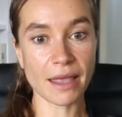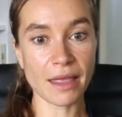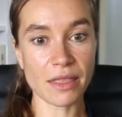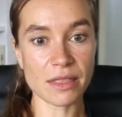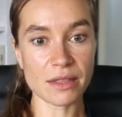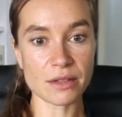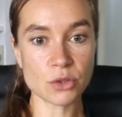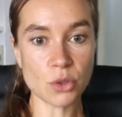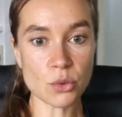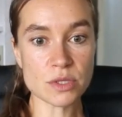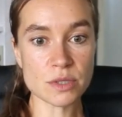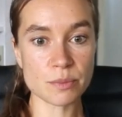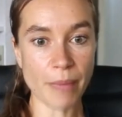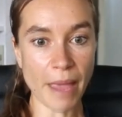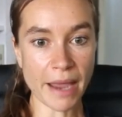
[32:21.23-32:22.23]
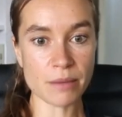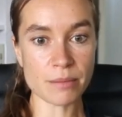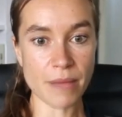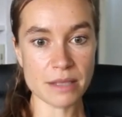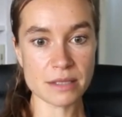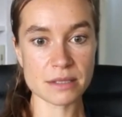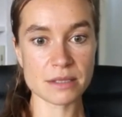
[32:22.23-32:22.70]
And those back
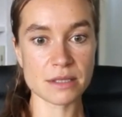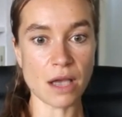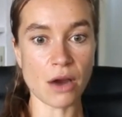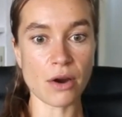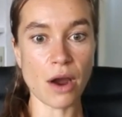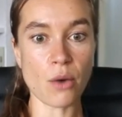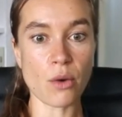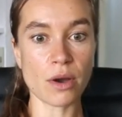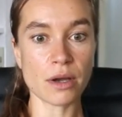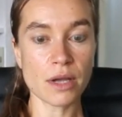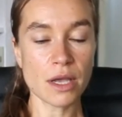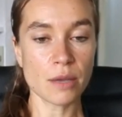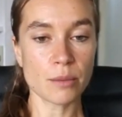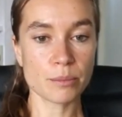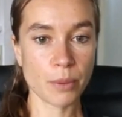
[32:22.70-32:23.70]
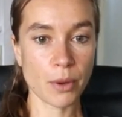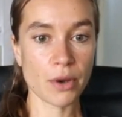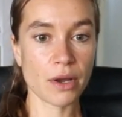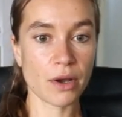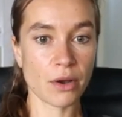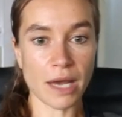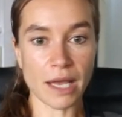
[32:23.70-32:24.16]
muscles are
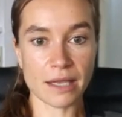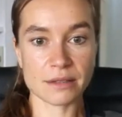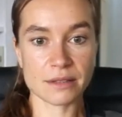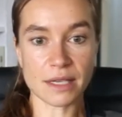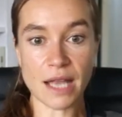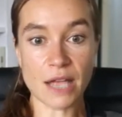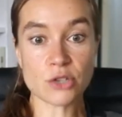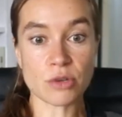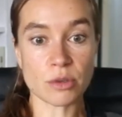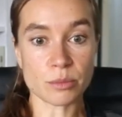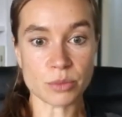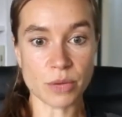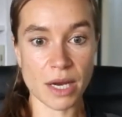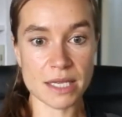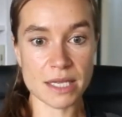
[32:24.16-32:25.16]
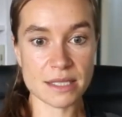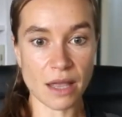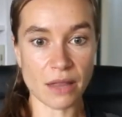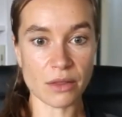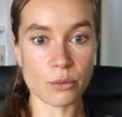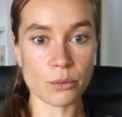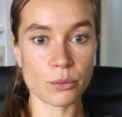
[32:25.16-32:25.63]
like the natural brace,
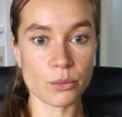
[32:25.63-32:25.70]
are